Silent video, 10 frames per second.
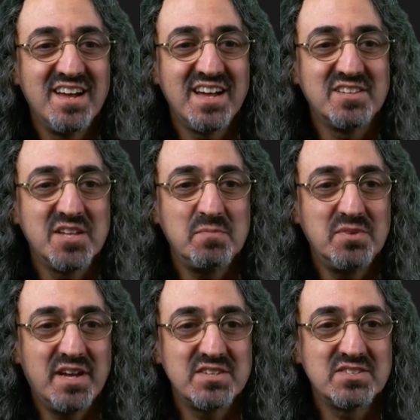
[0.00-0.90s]
I click
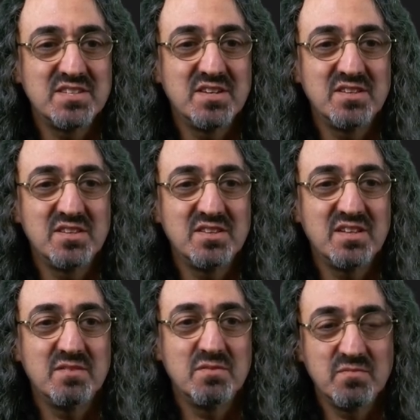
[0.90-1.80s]
plus
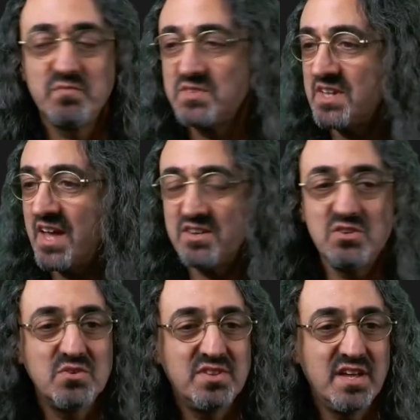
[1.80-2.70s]
to add a
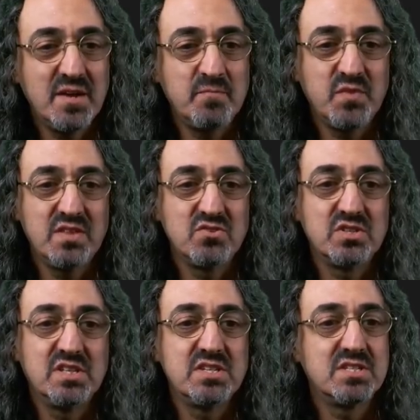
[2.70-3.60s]
new thing, and there's a
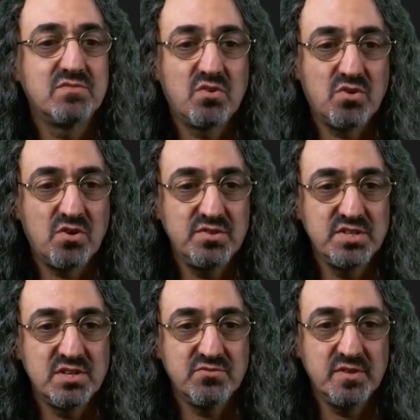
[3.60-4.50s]
list of all the
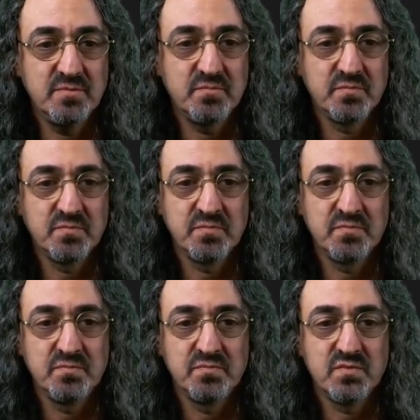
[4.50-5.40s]
different
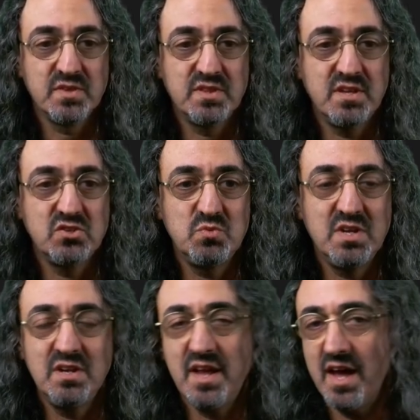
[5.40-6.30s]
things we
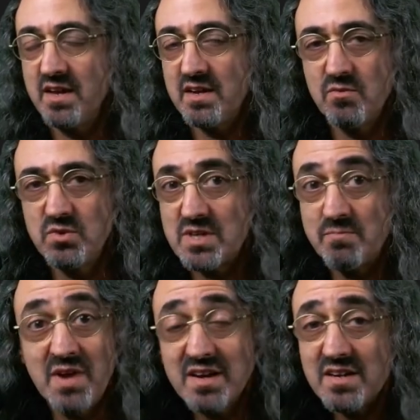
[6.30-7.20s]
can add, which I'm
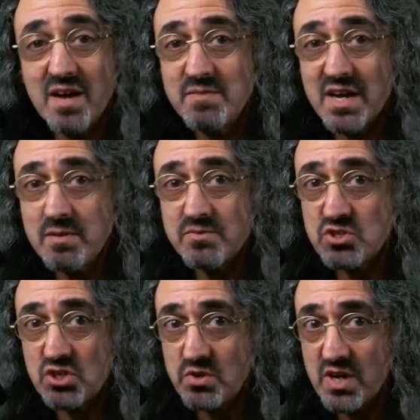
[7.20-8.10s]
not gonna be able to
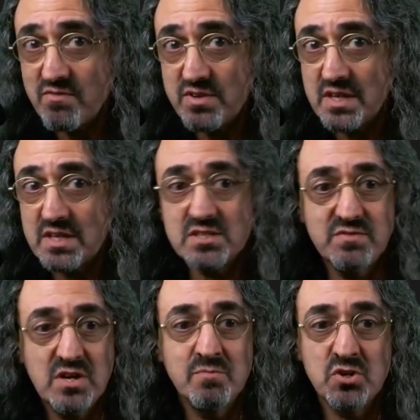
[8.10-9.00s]
show you everything in this
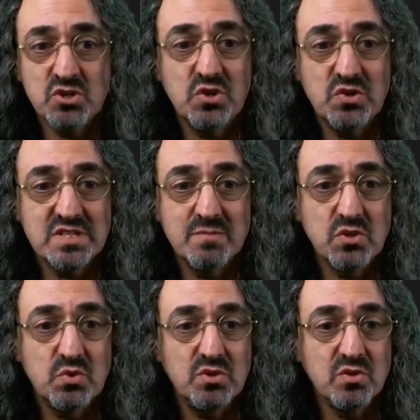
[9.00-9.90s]
video. I'm gonna show you some of
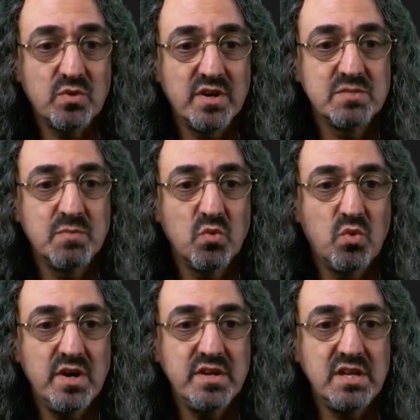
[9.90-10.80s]
the cooler ones, but
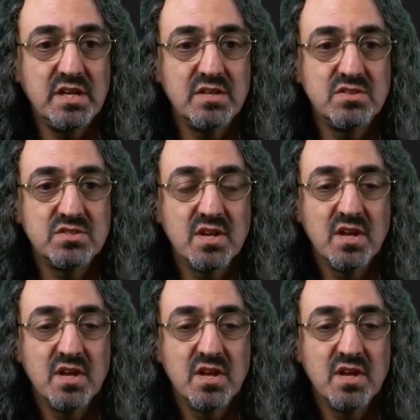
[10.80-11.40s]
one is